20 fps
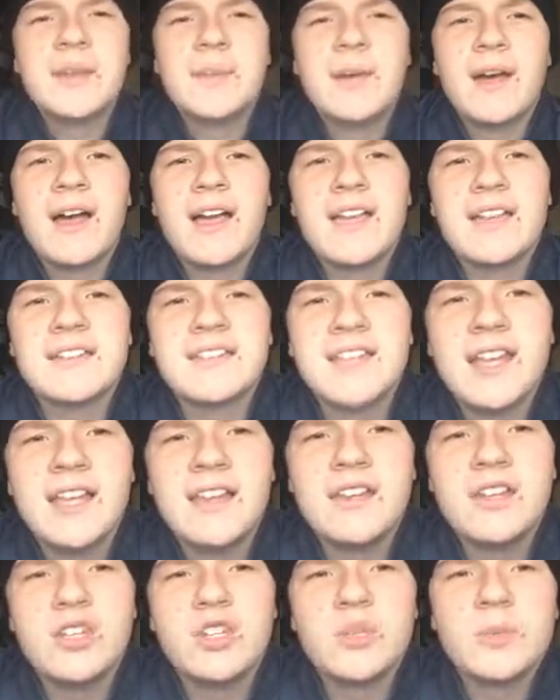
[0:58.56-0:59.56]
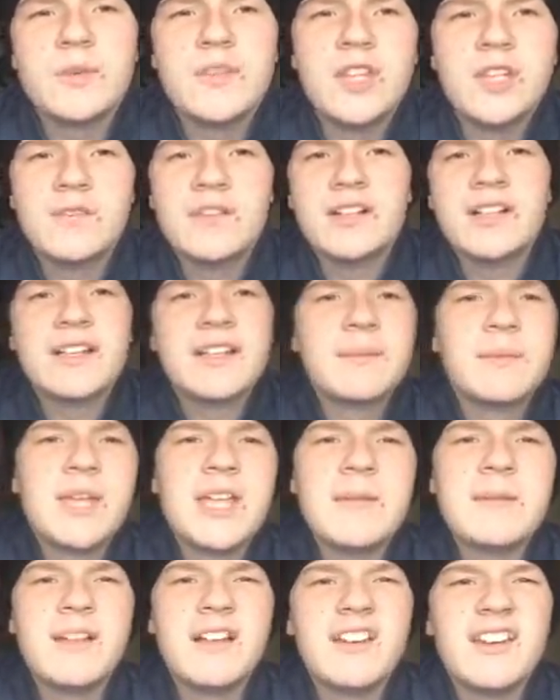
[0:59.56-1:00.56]
of the party, I'd say, and some of the other
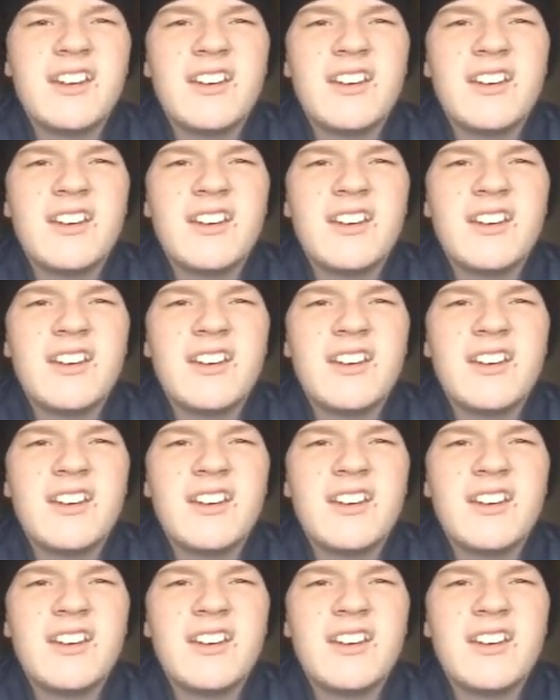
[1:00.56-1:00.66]
people I